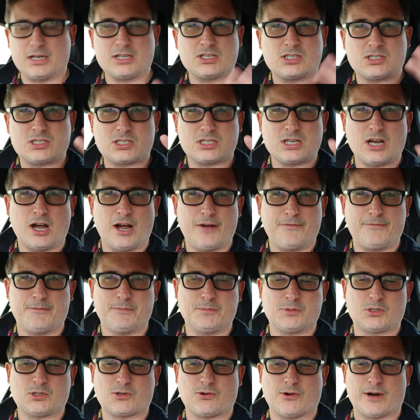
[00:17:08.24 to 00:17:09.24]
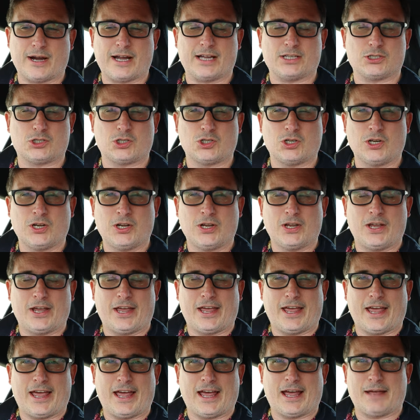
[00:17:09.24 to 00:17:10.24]
going to start from scratch
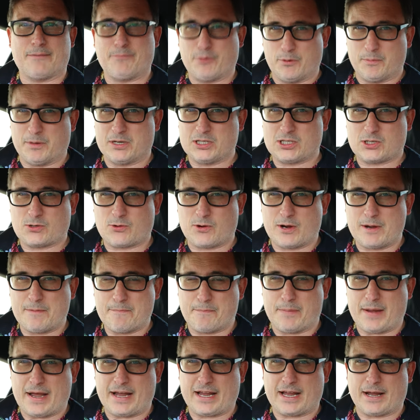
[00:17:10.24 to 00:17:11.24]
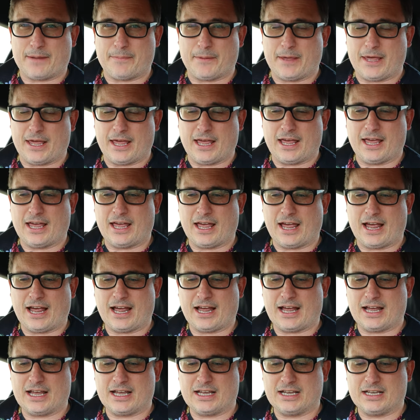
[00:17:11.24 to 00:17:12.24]
and put my screen back up here
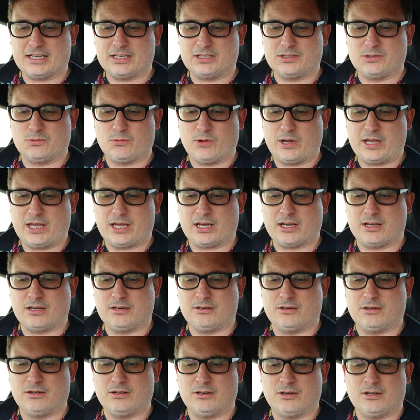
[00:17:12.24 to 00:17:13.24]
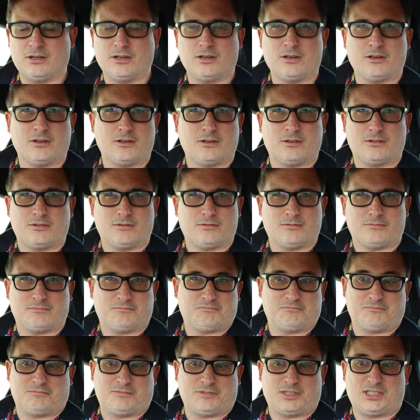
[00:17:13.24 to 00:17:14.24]
and we can
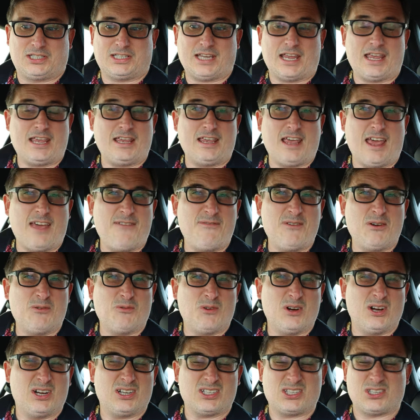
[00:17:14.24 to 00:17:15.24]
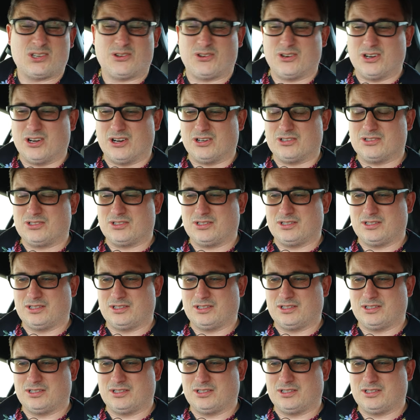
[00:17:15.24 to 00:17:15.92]
see if it works or not.